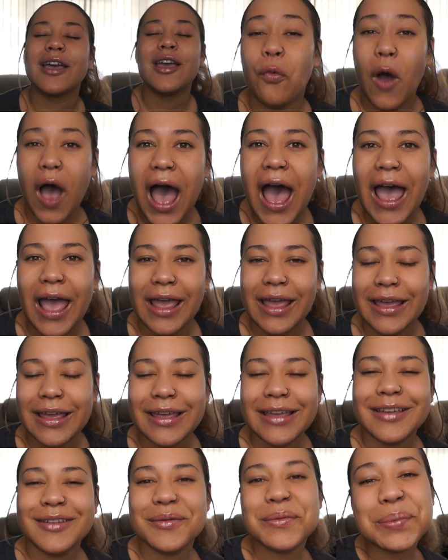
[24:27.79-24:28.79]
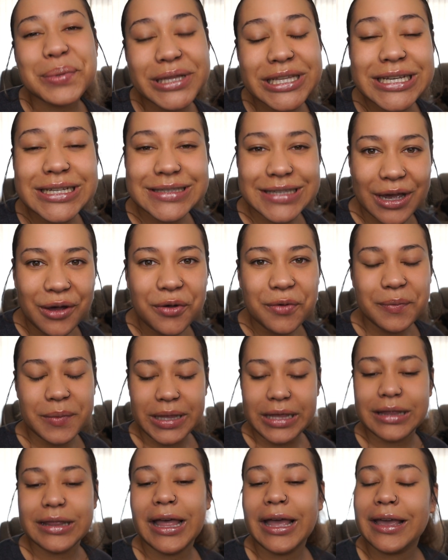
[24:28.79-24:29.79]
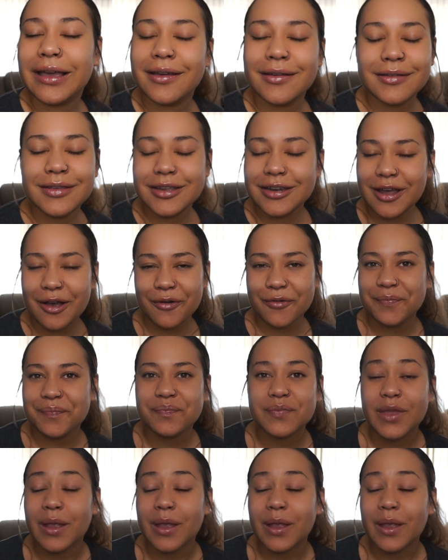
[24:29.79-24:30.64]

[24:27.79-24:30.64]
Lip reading: why? Please help me, like, you know?